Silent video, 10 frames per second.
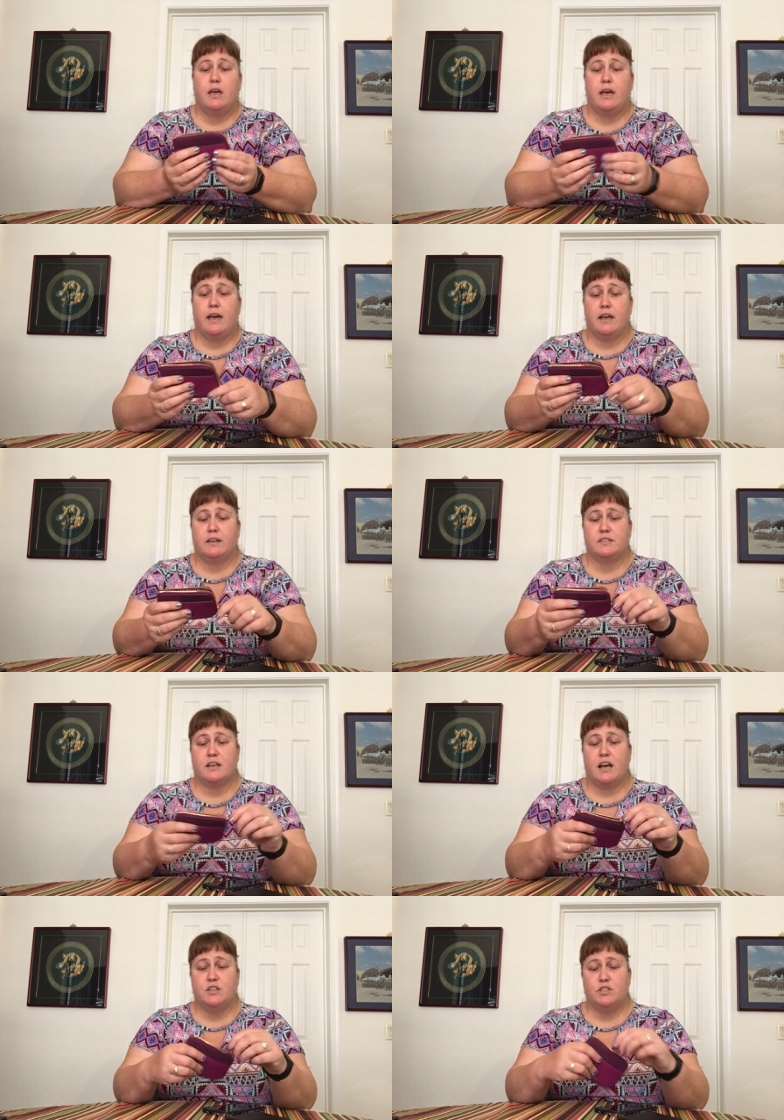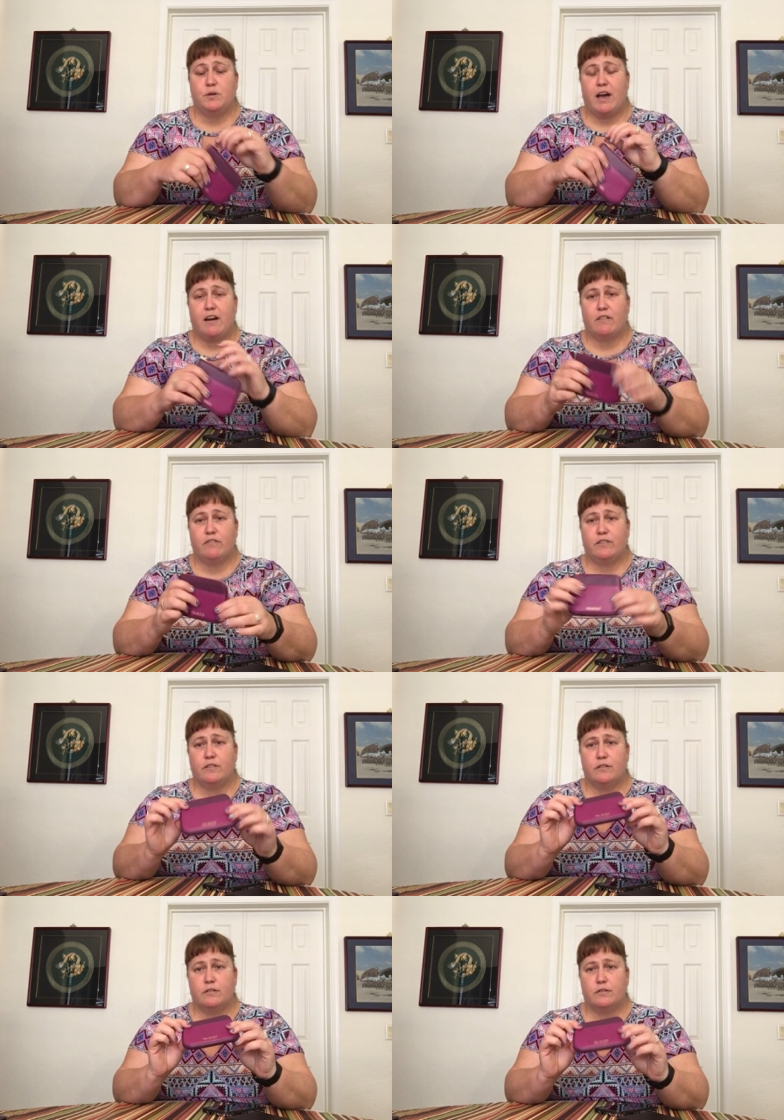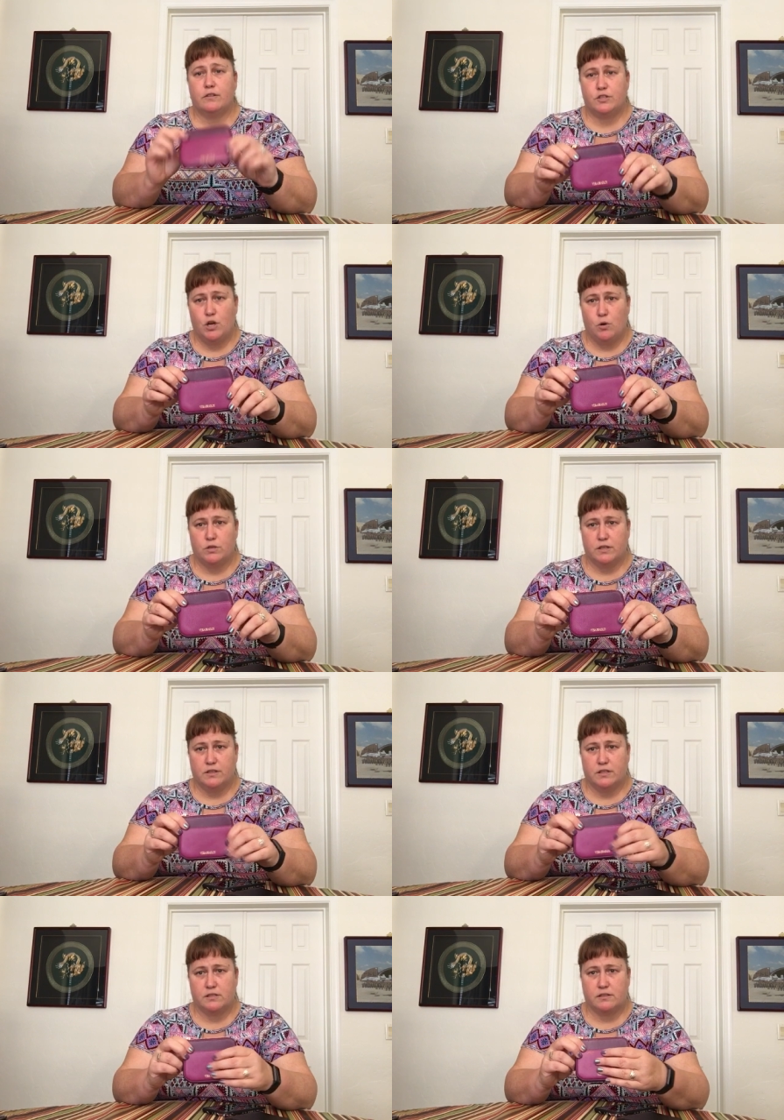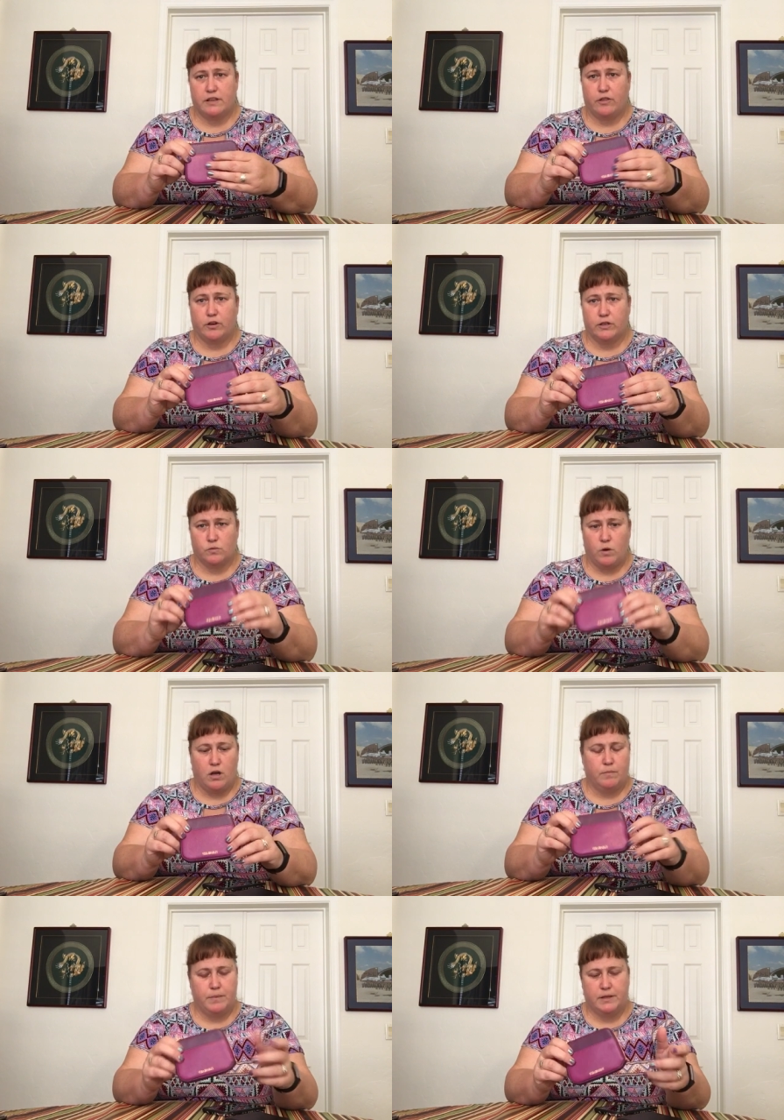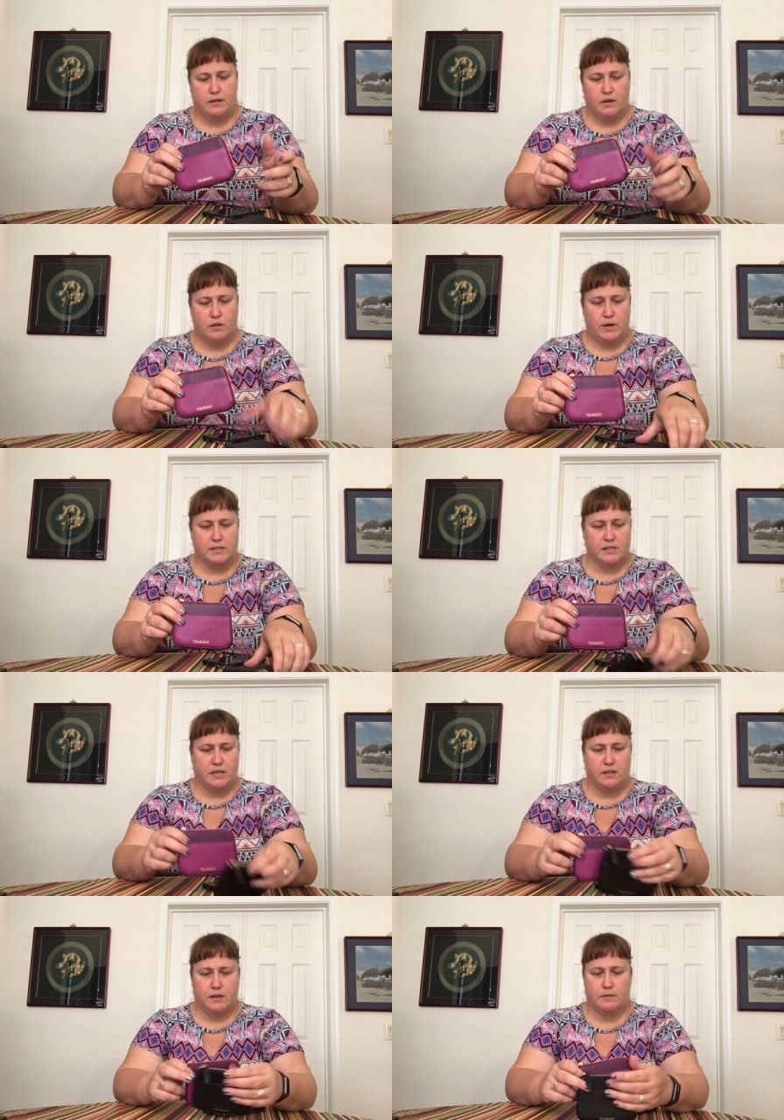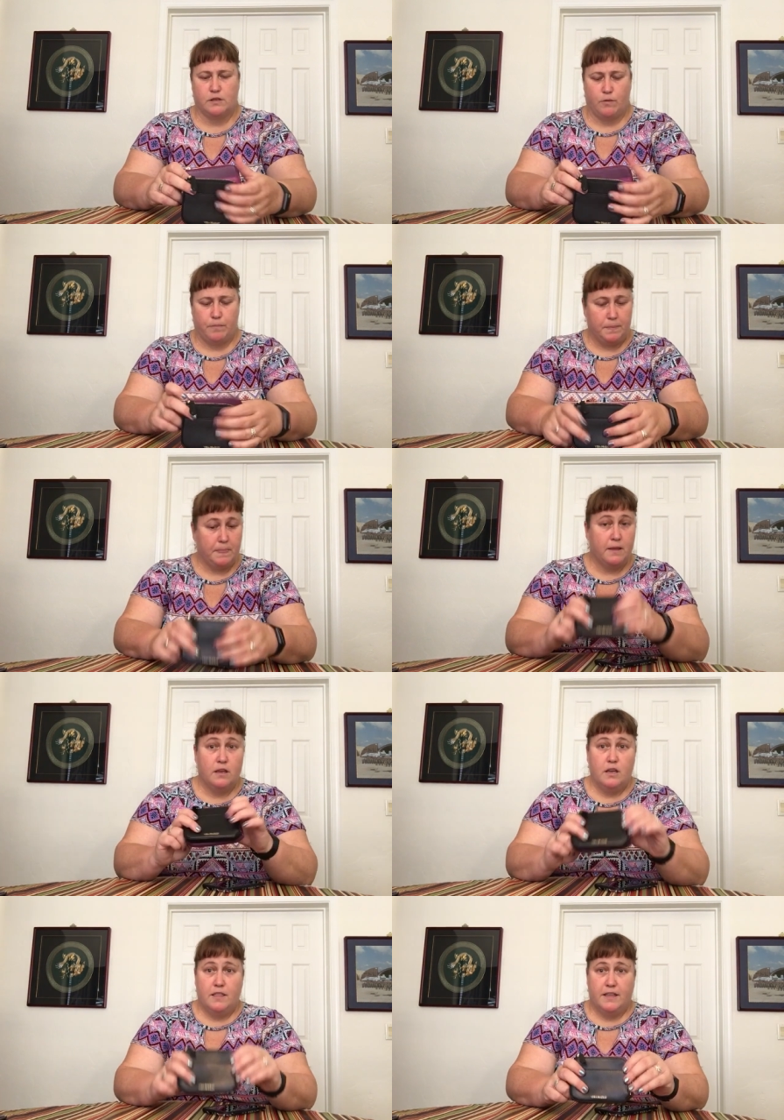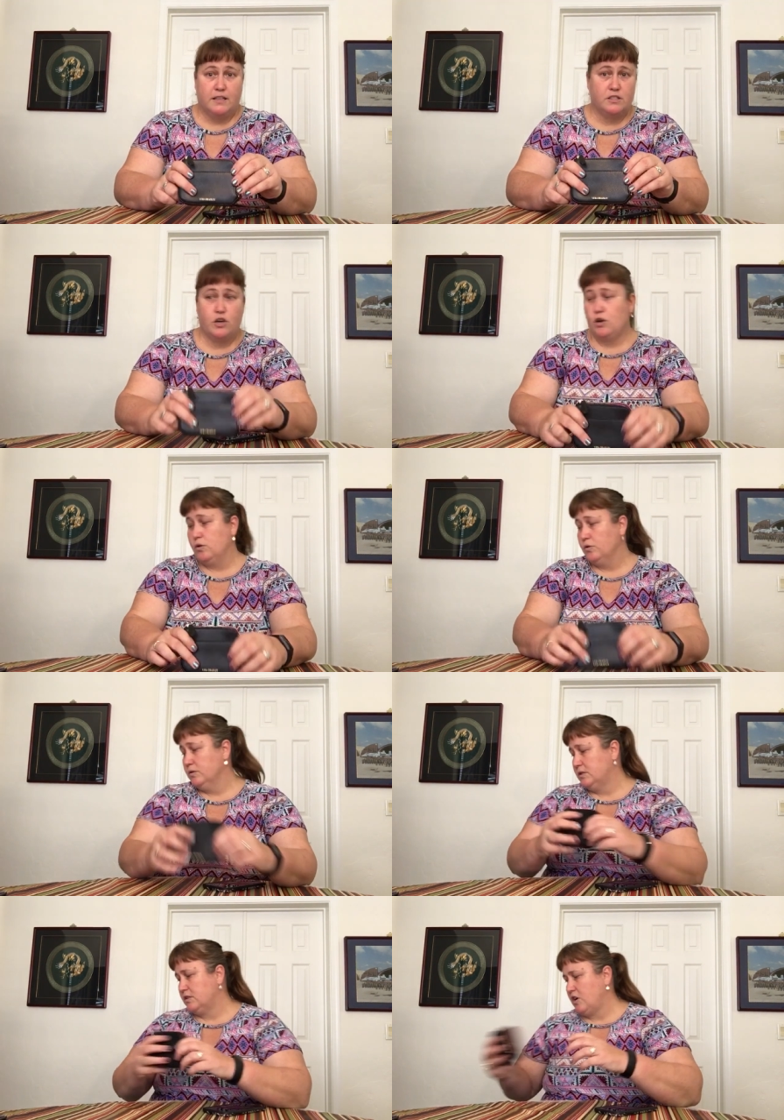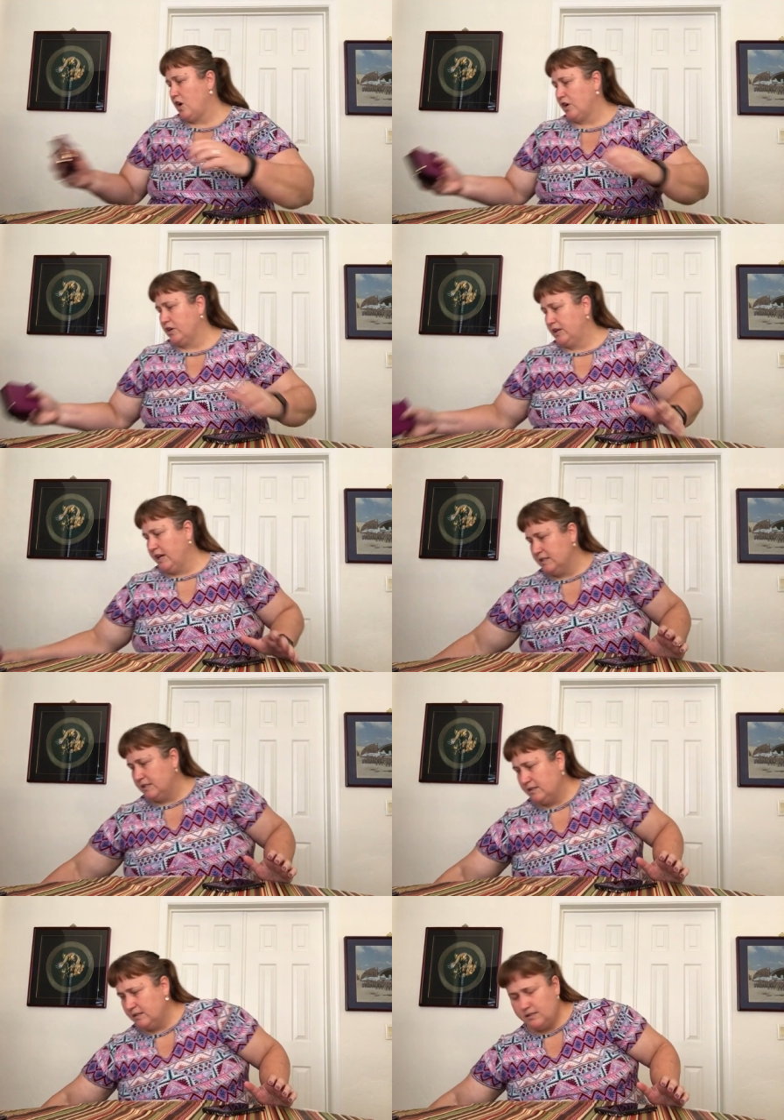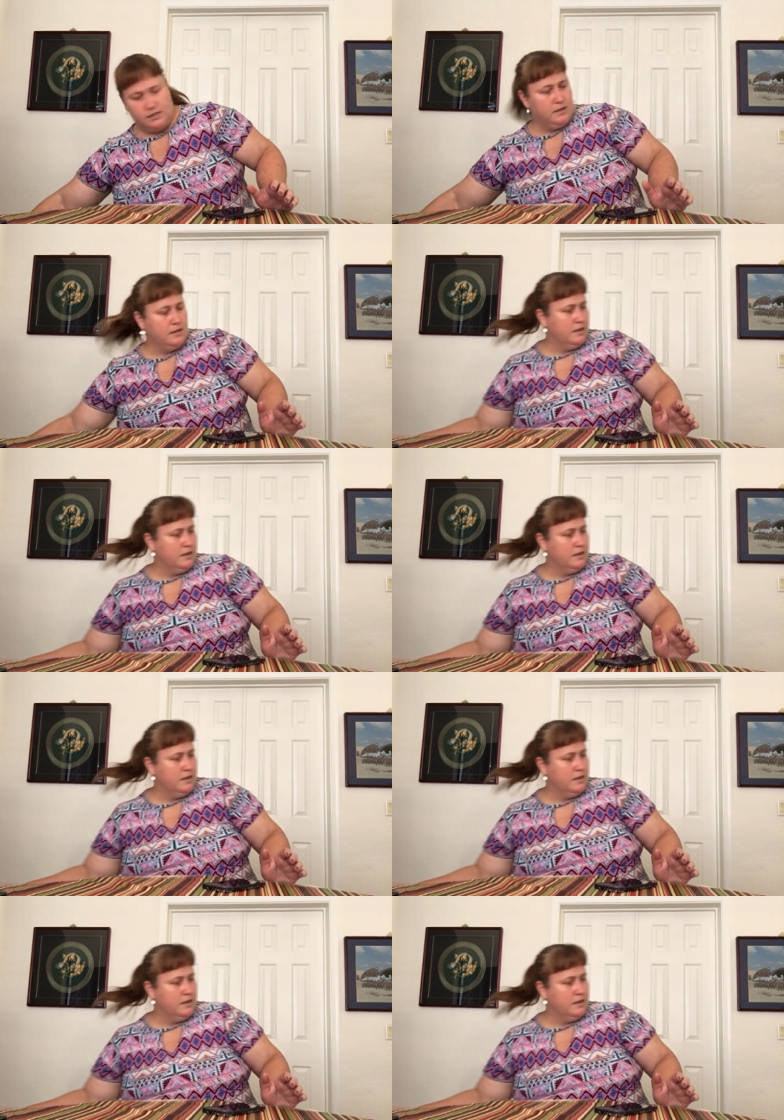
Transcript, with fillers: And I do have the tote in this leather as well, but otherwise nothing. So that's those card cases.